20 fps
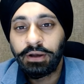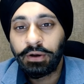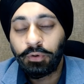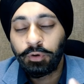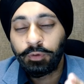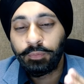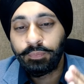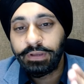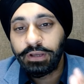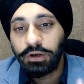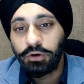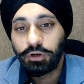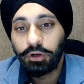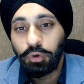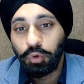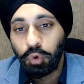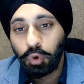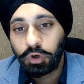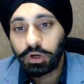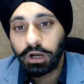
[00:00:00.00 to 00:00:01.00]
be on a
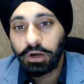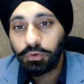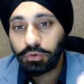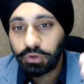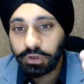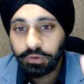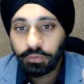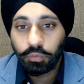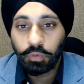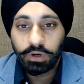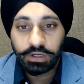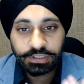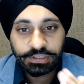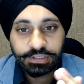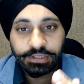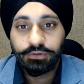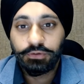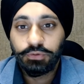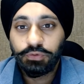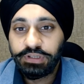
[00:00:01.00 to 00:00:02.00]
lookout to invest
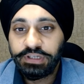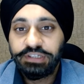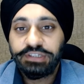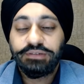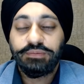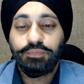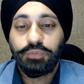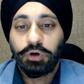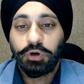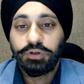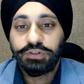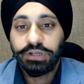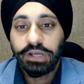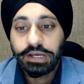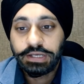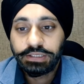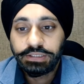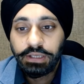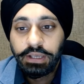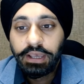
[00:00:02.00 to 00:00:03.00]
into these
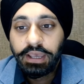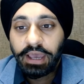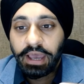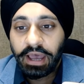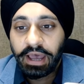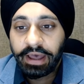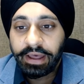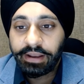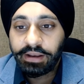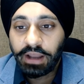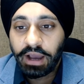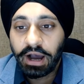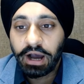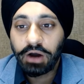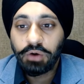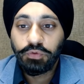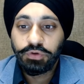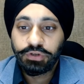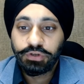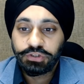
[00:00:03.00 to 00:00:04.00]
projects, and
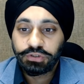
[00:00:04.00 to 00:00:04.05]
how we should